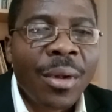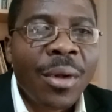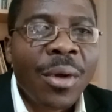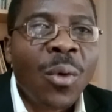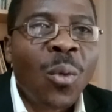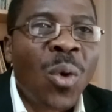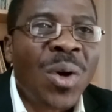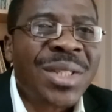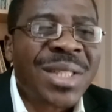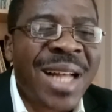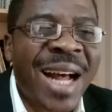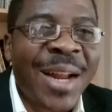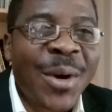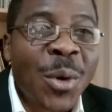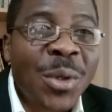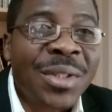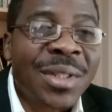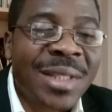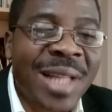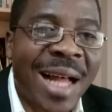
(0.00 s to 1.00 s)
What are
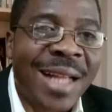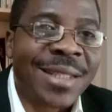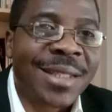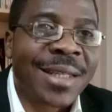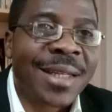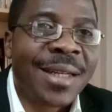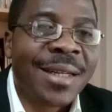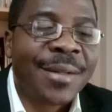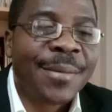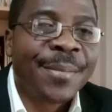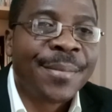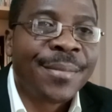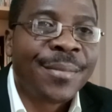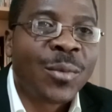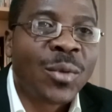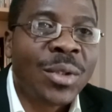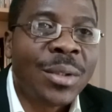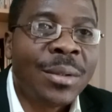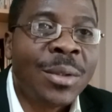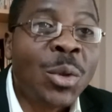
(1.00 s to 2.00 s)
those tasks?
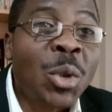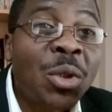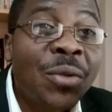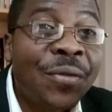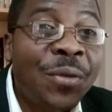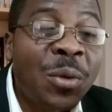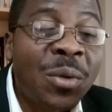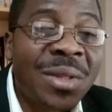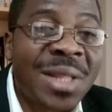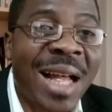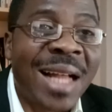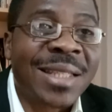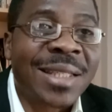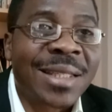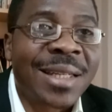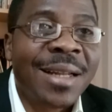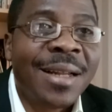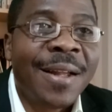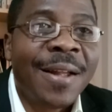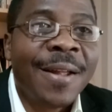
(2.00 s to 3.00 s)
Those
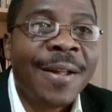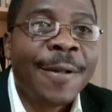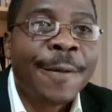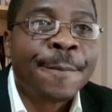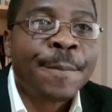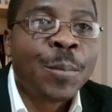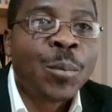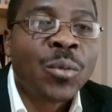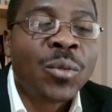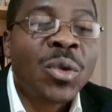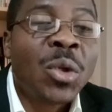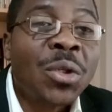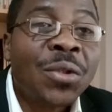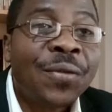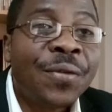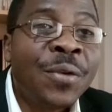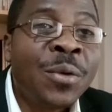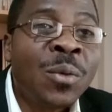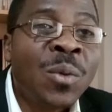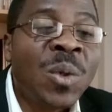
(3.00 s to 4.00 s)

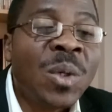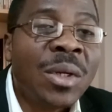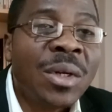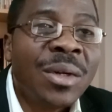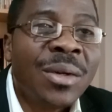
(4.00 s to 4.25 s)
few